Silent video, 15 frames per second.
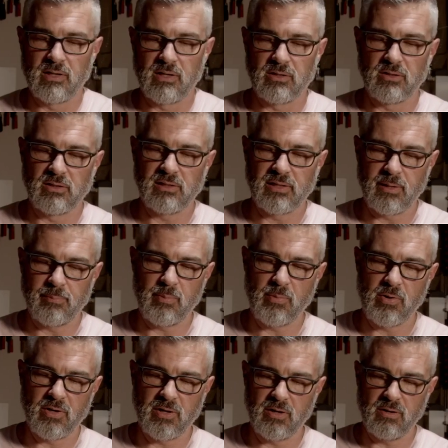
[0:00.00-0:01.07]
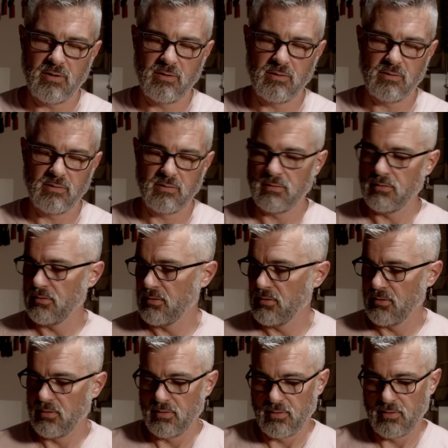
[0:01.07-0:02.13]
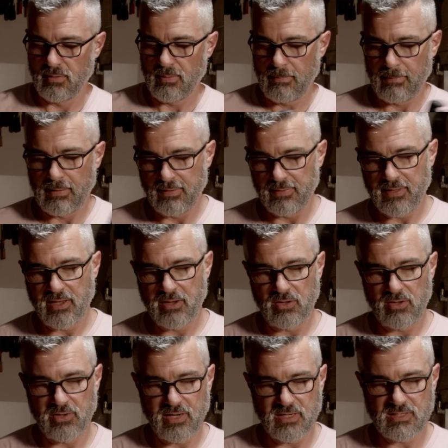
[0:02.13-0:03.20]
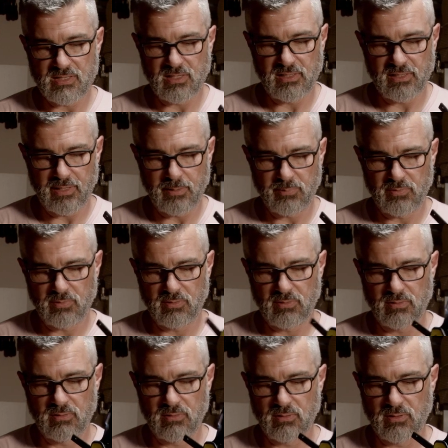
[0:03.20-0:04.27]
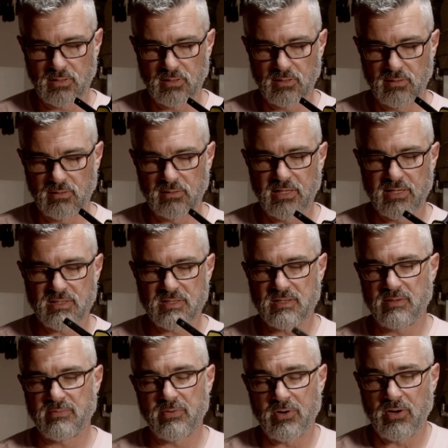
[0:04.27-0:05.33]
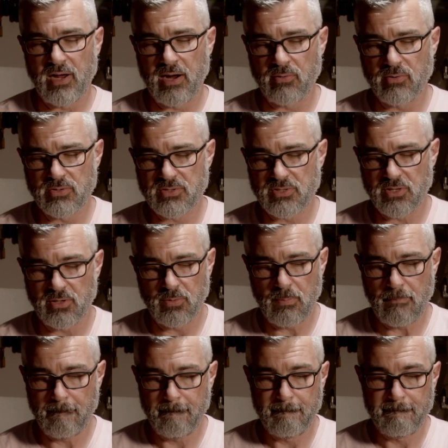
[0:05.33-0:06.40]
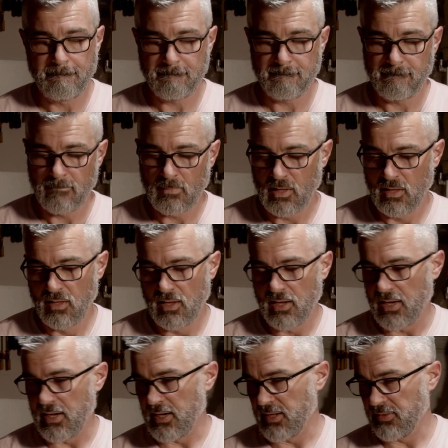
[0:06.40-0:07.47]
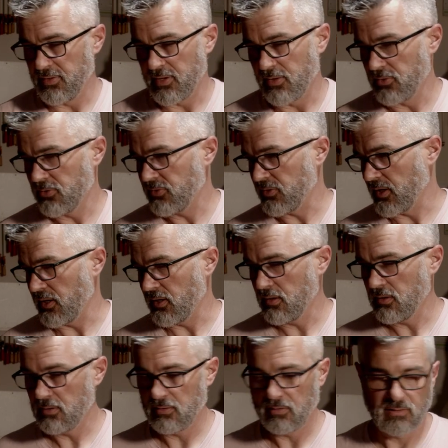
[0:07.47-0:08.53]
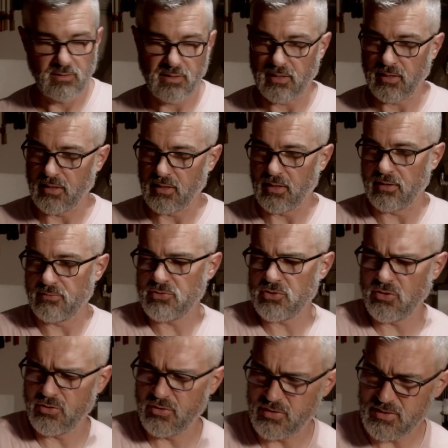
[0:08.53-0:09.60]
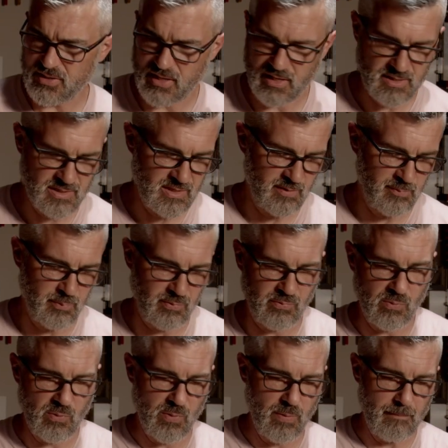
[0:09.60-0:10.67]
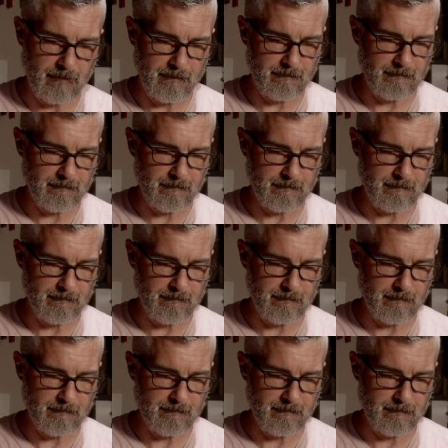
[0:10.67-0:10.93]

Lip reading: I could clamp them on here, get that all nice and clamped, let it sit for an hour or so. The other thing, and I've shown you this kind of stuff before,